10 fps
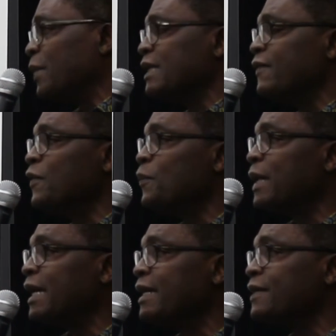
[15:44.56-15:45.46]
But if you
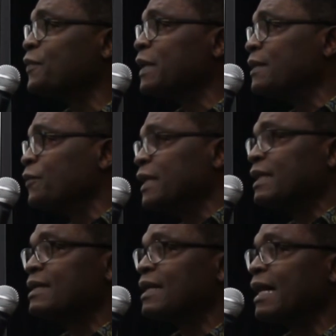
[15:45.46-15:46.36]
play it with
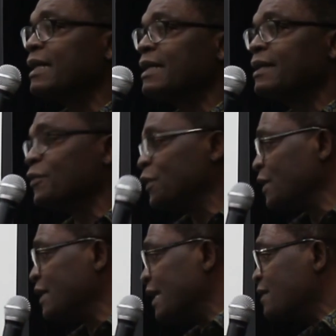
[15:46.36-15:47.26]
it like
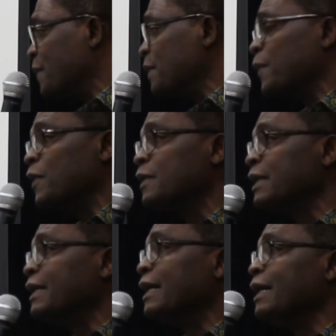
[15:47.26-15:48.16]
we elect
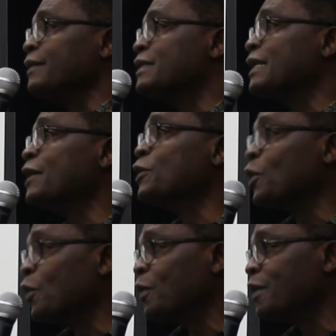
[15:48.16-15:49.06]
people and you say
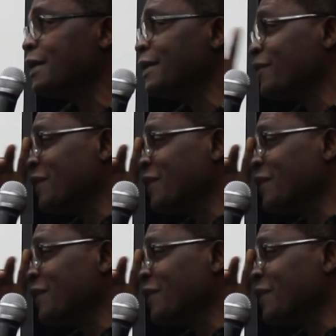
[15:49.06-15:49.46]
no,